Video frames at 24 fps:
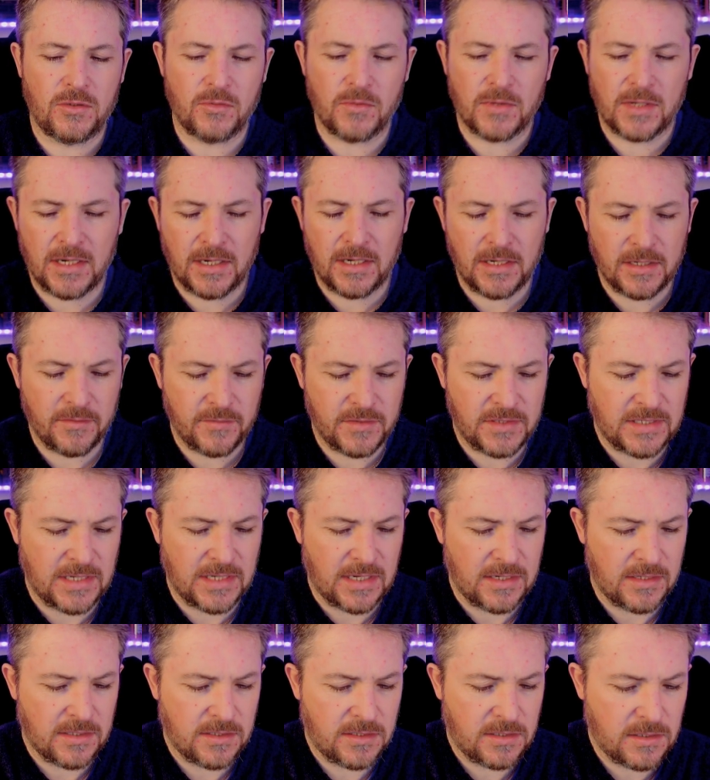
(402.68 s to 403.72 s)
you can kind of
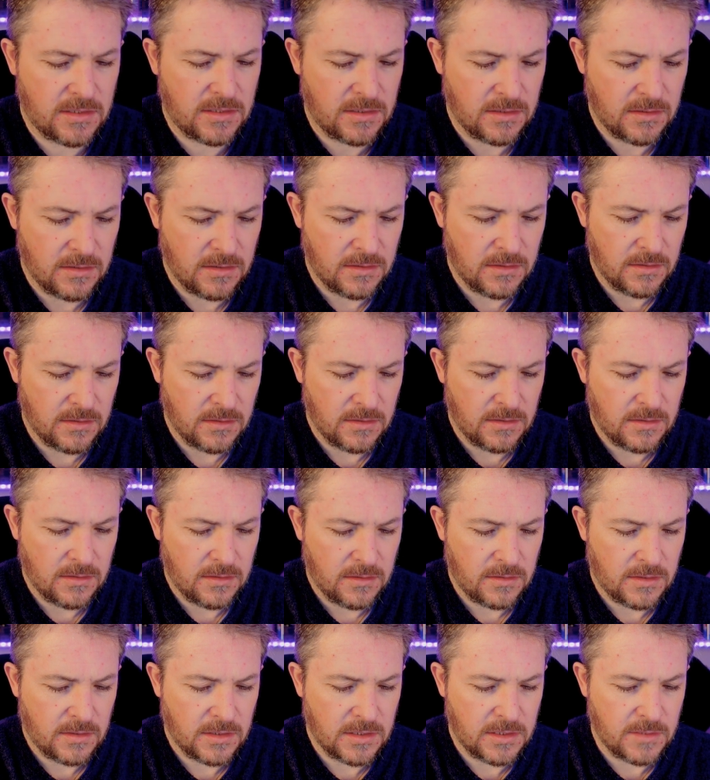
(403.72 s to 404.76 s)
sense
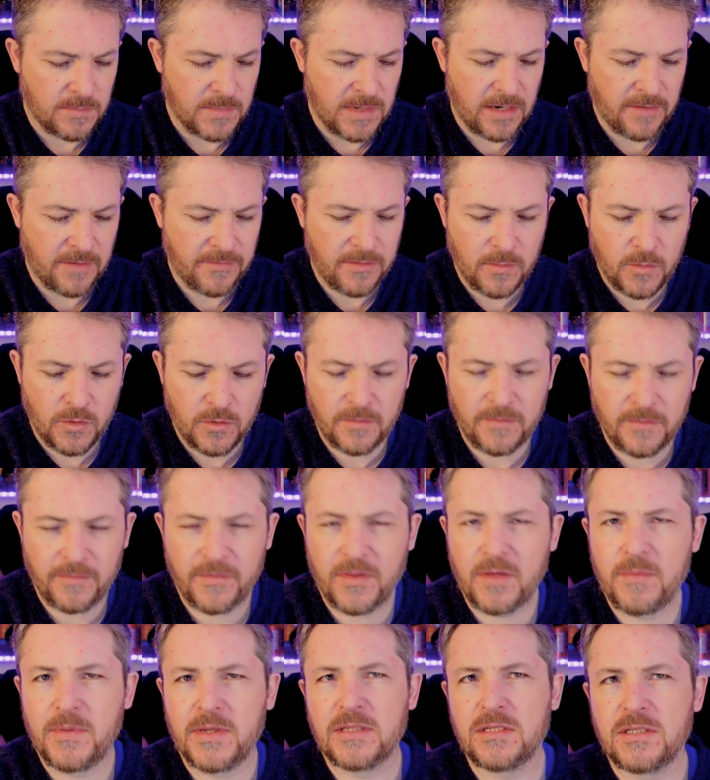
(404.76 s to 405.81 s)
the smell of it more,
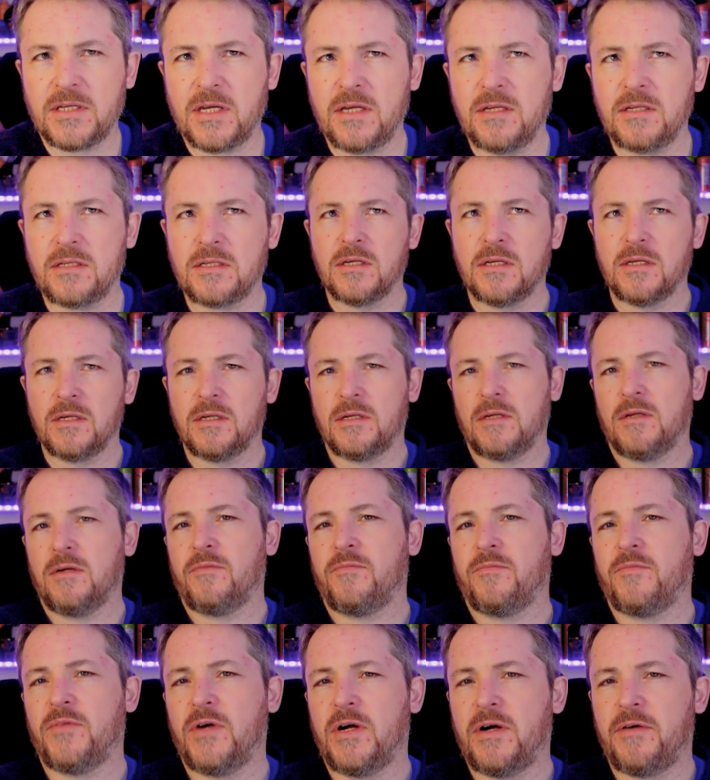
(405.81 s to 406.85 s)
if that makes sense,
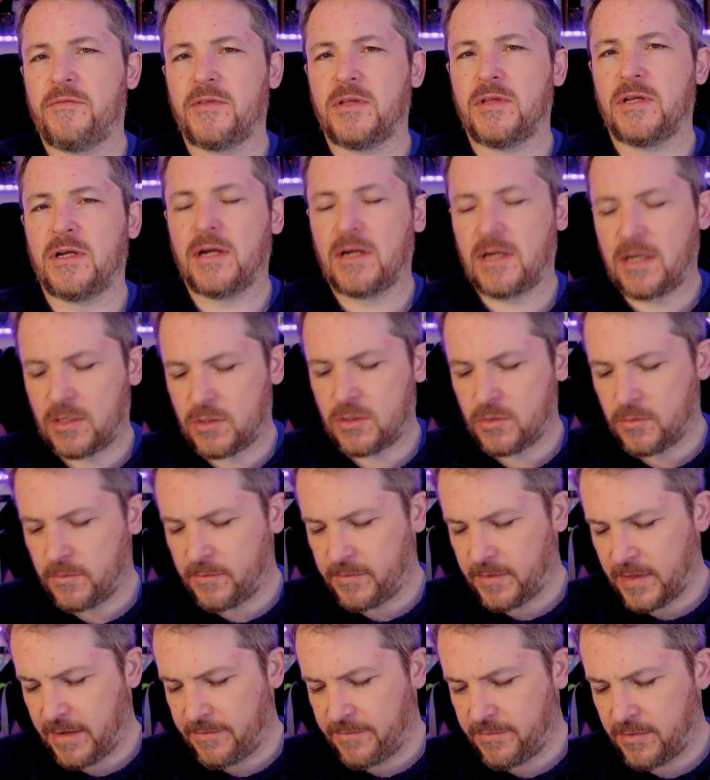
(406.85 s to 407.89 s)
rather than an
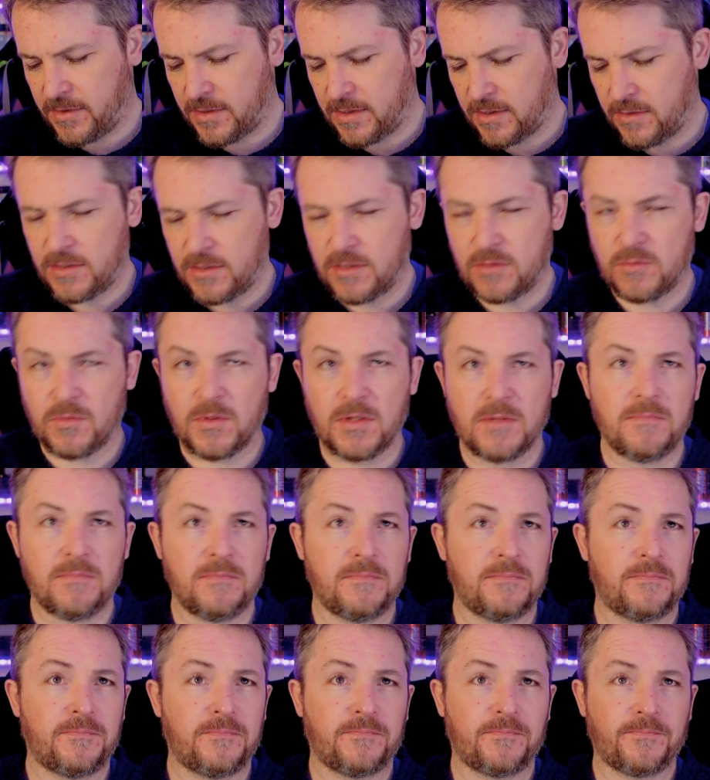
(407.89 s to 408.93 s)
actual flavour. Now this
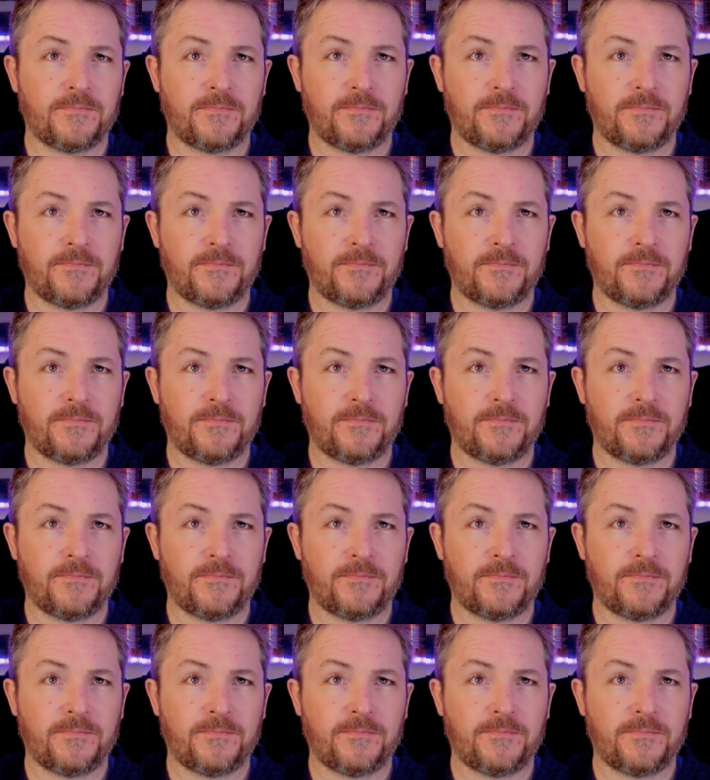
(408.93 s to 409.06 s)
one,